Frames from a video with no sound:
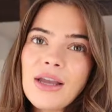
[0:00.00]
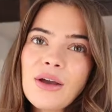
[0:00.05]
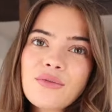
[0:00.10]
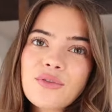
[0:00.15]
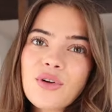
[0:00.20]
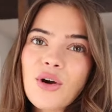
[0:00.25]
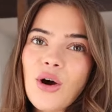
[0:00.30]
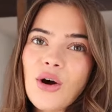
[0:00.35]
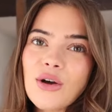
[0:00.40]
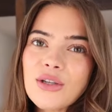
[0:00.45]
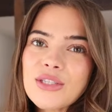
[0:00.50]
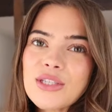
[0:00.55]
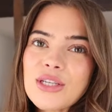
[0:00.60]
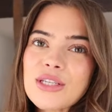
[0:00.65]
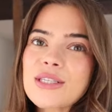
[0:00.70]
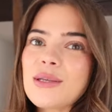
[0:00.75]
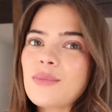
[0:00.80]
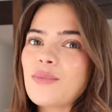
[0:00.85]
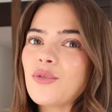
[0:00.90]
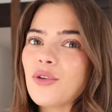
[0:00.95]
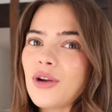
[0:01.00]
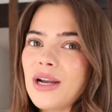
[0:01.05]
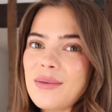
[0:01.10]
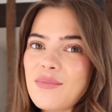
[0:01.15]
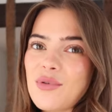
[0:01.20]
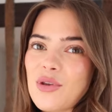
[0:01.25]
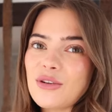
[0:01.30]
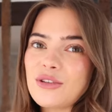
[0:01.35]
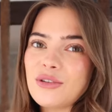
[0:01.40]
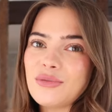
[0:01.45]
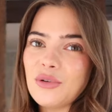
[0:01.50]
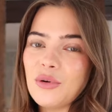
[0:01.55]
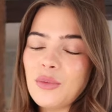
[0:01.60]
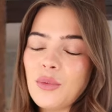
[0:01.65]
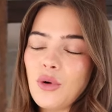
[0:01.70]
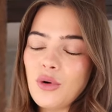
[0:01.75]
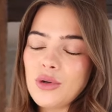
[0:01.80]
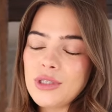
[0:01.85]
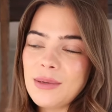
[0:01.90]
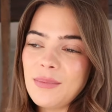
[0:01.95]
have got some really
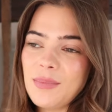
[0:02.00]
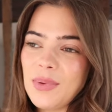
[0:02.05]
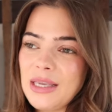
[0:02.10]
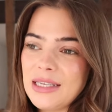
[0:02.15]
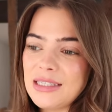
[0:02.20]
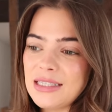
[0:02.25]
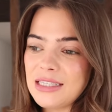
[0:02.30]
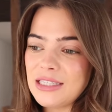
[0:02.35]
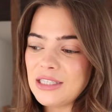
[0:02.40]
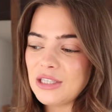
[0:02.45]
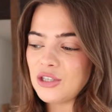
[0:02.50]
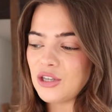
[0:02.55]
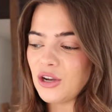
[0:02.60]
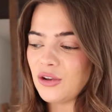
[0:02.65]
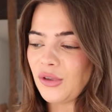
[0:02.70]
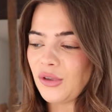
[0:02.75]
beautiful autumn pieces to show